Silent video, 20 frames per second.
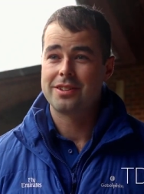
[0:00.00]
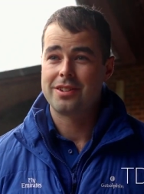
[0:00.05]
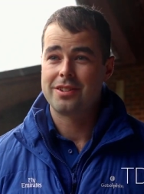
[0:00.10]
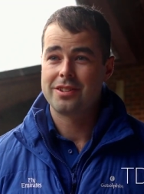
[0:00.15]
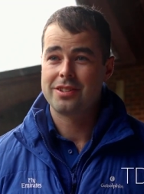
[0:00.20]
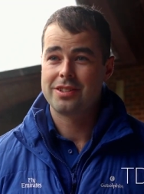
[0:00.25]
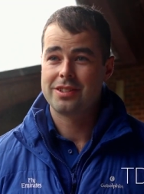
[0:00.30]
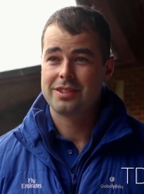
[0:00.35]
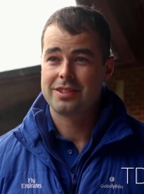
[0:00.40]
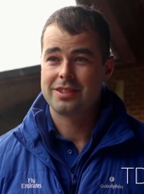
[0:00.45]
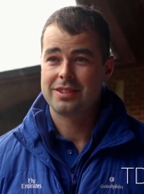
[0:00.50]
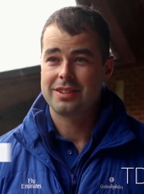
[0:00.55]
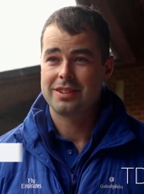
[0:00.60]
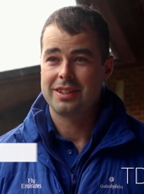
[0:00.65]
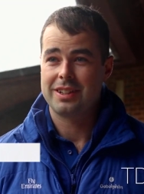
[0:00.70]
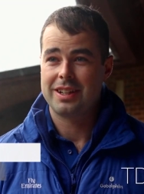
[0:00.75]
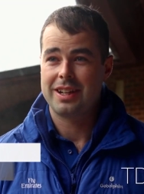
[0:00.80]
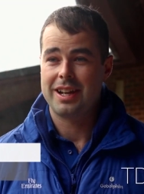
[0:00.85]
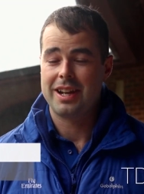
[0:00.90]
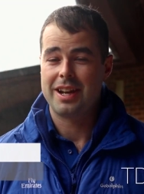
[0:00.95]
horse,
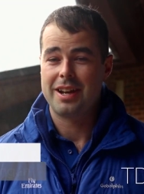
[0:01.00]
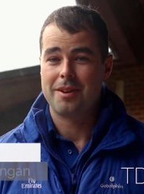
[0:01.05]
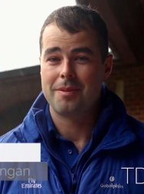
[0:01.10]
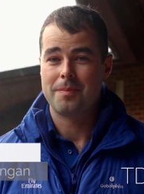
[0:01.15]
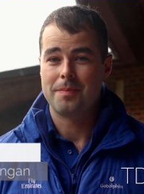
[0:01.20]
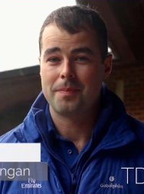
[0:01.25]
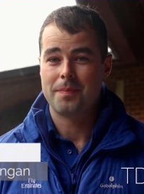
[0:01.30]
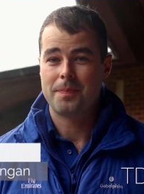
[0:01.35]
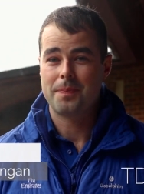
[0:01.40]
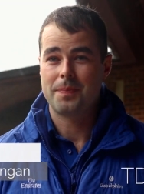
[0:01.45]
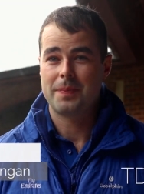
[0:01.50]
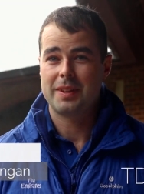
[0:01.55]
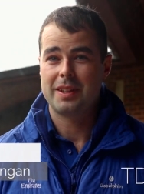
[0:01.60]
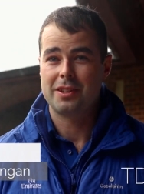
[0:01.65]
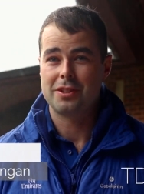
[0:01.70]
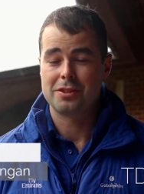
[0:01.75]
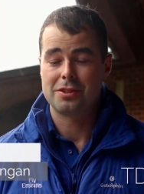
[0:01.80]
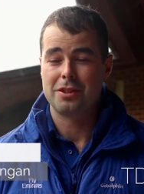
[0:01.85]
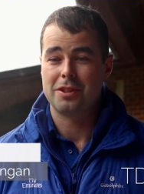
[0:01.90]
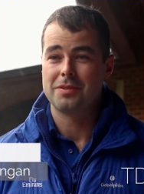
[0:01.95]
um,
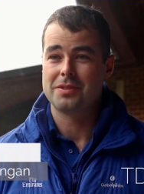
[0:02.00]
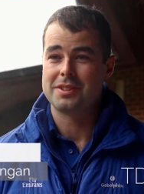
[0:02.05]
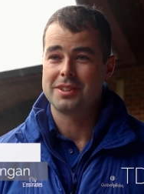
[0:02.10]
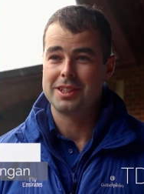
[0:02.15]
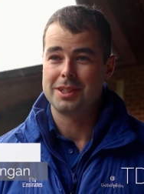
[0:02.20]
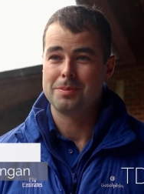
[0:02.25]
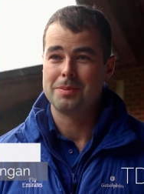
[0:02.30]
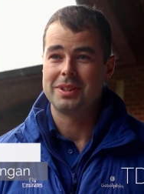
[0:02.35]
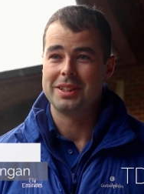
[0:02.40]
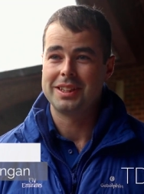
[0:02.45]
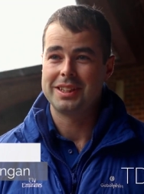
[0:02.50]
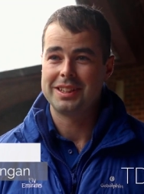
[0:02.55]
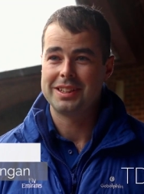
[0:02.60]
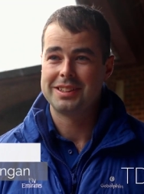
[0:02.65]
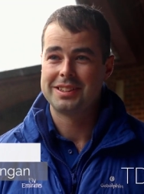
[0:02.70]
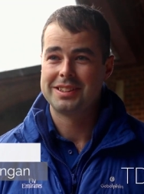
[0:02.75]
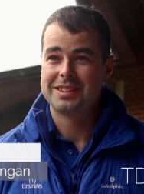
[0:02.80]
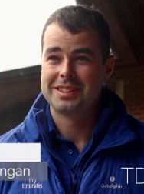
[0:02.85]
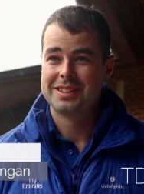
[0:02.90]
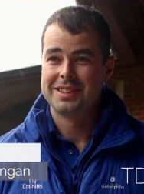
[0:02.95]
just loves sleeping and
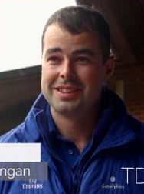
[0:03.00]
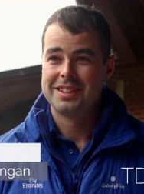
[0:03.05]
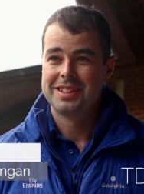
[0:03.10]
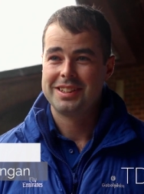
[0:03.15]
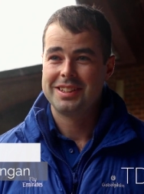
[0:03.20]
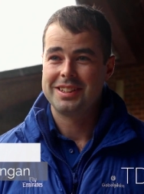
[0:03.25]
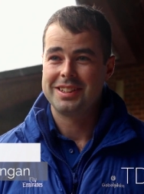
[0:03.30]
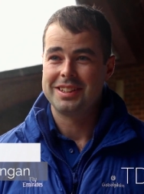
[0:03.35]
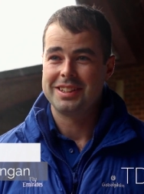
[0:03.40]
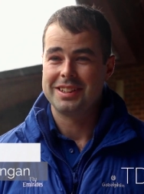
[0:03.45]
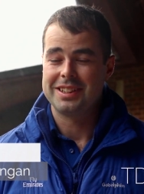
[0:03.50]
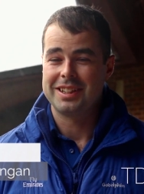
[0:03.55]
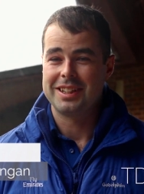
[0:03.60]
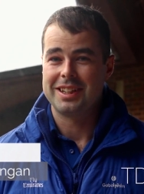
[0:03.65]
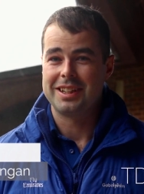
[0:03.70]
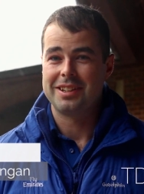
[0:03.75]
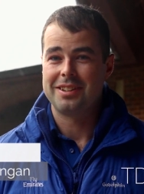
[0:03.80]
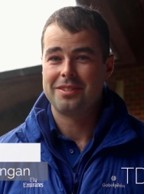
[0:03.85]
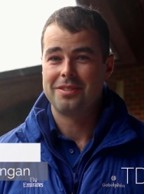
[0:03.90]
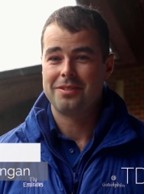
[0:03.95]
eating. He
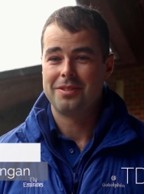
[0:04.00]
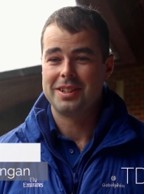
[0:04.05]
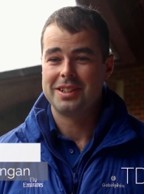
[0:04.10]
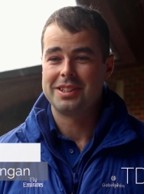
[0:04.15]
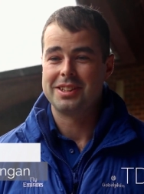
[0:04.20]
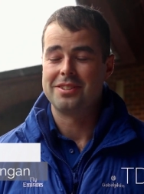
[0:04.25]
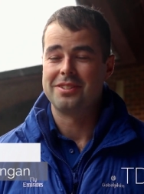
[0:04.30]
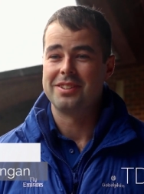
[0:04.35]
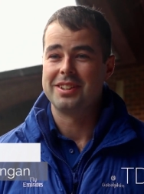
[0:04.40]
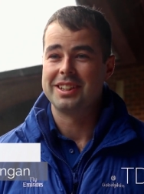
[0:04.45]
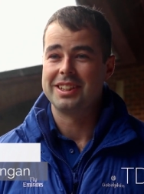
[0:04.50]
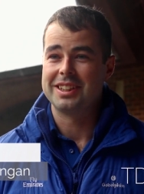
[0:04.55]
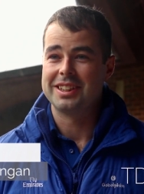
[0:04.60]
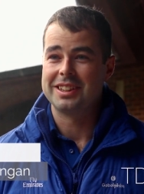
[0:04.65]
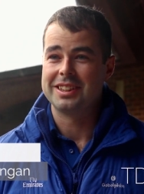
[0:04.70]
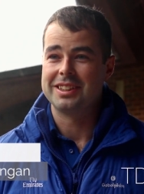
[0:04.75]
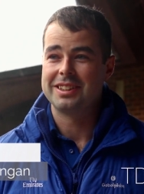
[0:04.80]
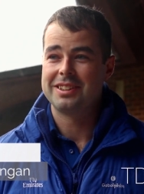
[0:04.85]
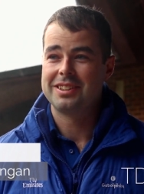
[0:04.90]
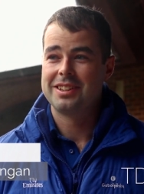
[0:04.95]
uh, went to the ring
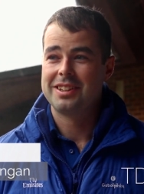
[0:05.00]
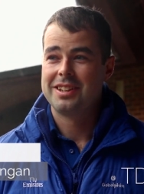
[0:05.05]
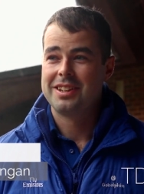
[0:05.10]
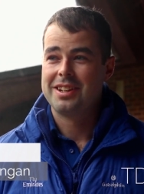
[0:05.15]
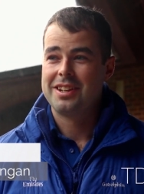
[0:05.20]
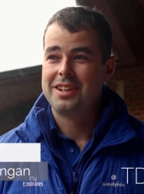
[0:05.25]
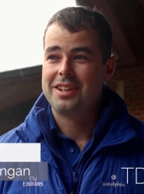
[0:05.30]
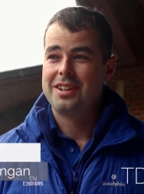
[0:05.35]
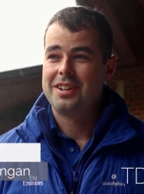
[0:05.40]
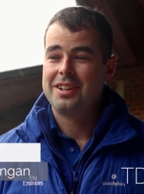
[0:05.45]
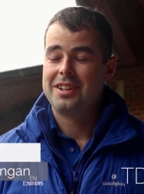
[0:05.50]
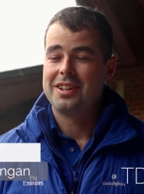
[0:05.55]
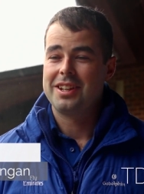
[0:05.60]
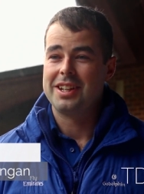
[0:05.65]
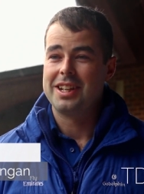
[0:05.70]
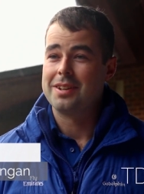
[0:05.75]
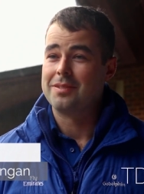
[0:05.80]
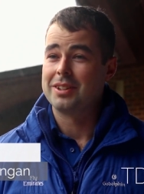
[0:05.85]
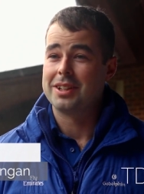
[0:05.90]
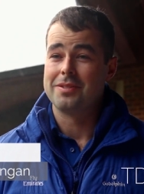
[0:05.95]
and
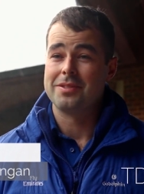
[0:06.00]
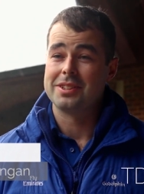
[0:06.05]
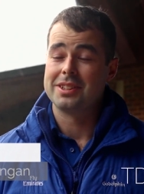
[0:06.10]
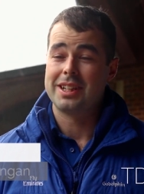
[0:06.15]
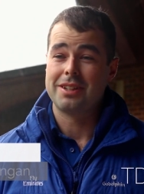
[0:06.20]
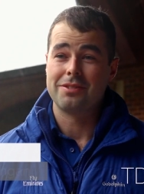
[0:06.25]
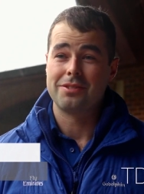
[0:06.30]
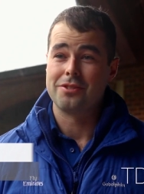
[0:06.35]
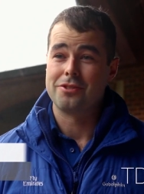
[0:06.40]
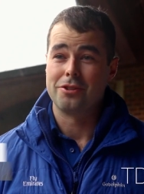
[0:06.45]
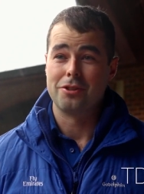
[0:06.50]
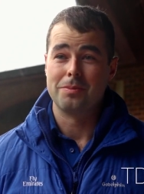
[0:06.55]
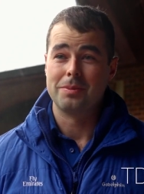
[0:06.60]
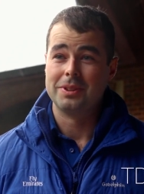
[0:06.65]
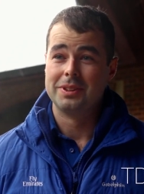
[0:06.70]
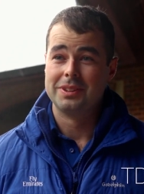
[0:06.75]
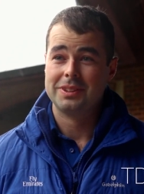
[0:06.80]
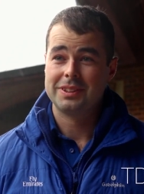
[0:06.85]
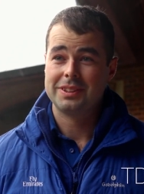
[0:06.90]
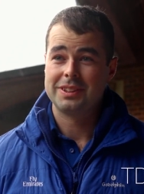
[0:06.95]
he never gave us an ounce of
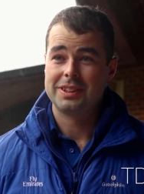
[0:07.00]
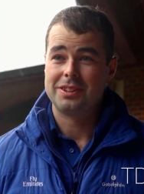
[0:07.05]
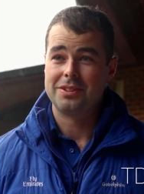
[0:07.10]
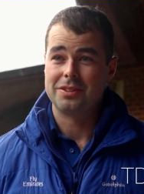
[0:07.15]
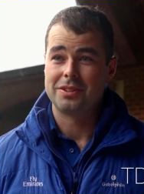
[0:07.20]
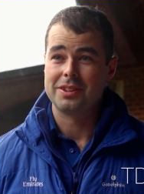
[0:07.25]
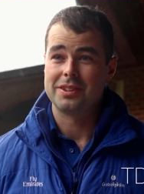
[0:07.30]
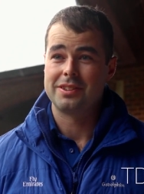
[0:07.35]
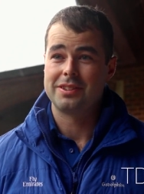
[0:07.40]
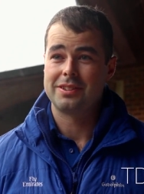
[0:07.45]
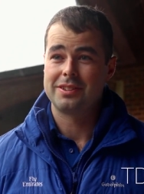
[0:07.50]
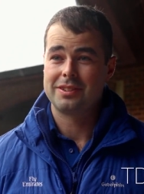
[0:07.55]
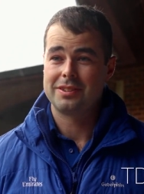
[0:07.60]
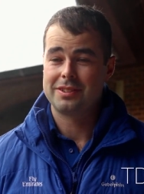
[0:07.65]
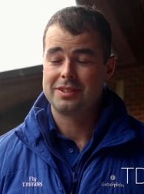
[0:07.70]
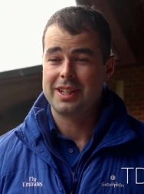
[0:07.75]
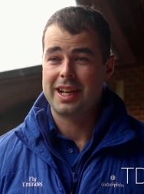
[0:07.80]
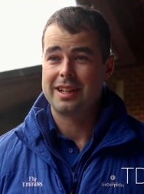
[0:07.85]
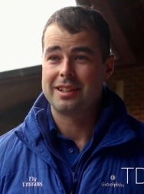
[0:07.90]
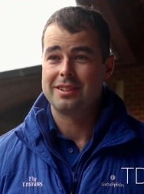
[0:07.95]
trouble. He took his
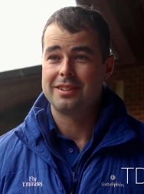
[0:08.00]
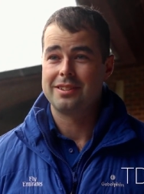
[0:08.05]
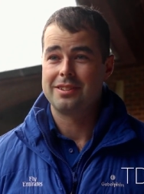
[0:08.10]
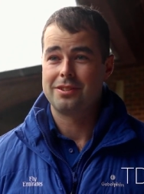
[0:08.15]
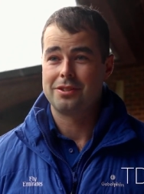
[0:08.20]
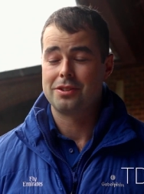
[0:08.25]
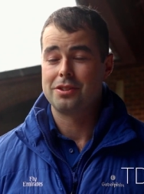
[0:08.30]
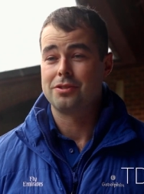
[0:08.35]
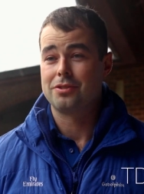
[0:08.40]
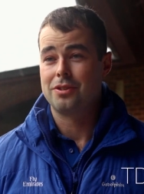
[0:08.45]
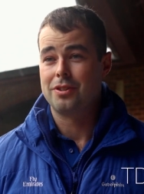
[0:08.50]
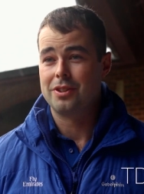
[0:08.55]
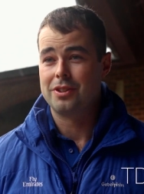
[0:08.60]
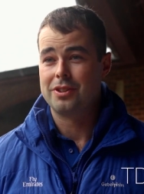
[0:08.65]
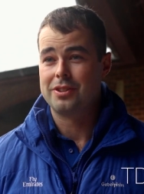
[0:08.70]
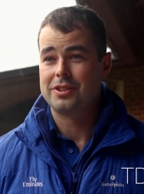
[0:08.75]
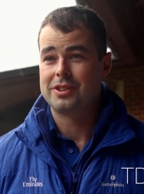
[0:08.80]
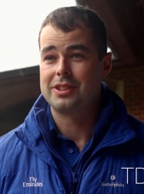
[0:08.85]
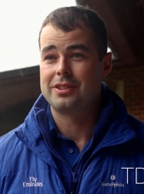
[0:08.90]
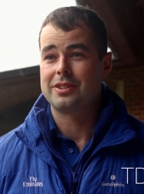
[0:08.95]
saddles, took his
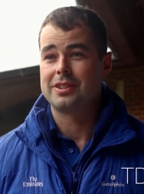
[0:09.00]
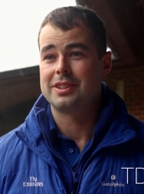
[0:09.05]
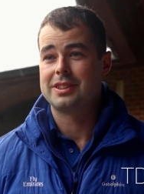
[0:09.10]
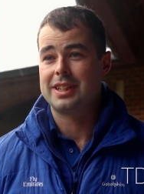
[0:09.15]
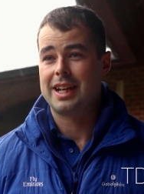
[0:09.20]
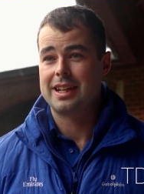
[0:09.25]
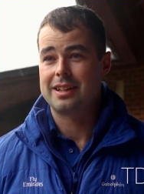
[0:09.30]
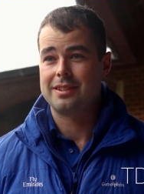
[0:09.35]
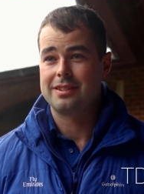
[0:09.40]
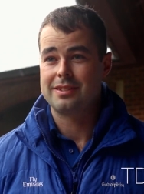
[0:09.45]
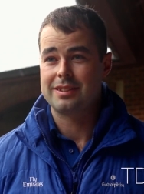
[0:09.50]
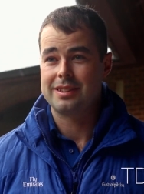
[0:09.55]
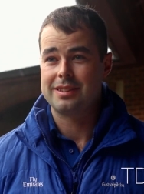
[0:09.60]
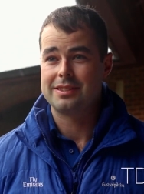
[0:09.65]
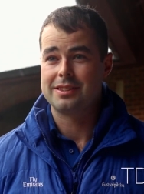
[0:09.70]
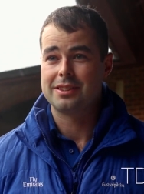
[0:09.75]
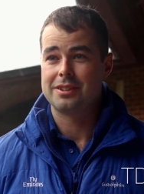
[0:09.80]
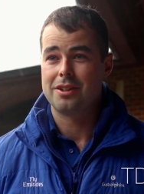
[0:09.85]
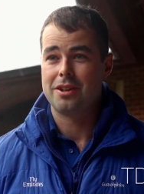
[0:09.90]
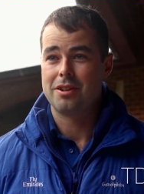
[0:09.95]
rollers, he took his saddles
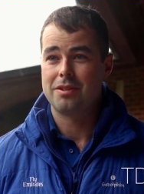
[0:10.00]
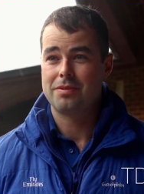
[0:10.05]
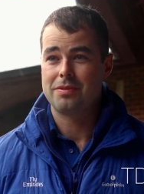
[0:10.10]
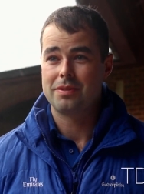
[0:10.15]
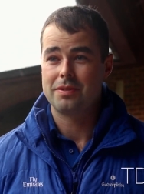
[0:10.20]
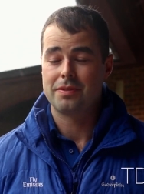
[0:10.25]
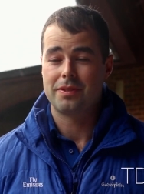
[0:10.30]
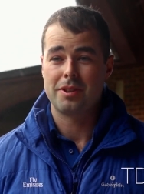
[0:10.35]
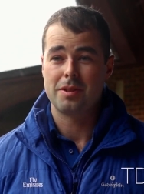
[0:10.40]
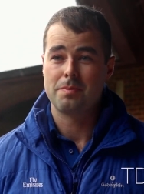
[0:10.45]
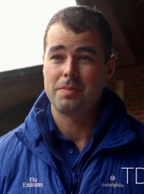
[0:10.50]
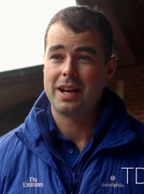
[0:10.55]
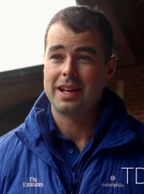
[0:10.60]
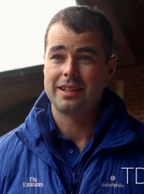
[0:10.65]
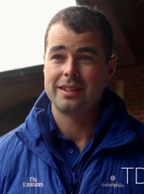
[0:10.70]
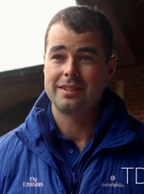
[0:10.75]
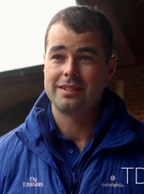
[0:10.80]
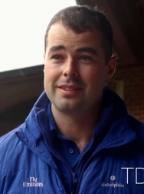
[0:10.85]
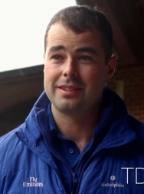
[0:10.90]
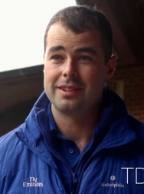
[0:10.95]
easy enough. He was very
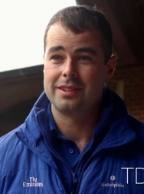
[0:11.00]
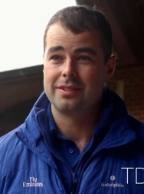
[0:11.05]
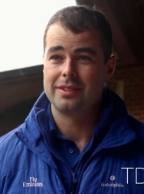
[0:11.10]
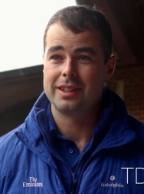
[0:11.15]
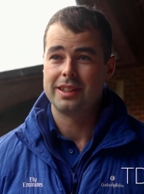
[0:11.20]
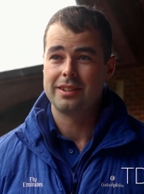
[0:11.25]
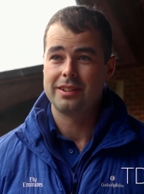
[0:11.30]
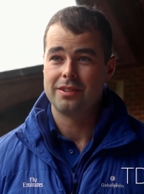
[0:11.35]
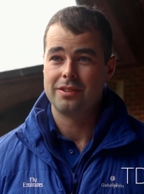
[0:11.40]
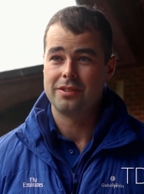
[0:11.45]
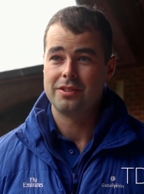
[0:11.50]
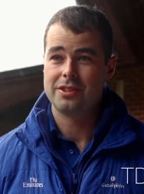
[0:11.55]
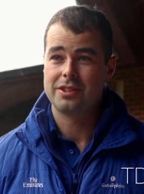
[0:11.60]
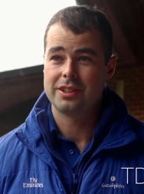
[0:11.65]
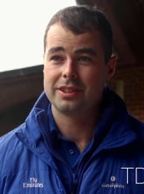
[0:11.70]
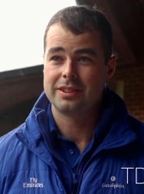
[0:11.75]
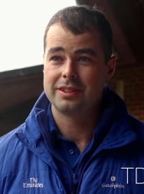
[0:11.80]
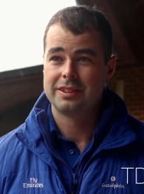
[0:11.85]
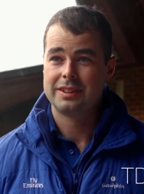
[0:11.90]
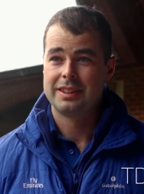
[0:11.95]
balanced in the ring,
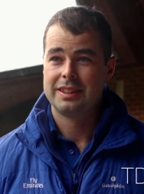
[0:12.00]
lunging,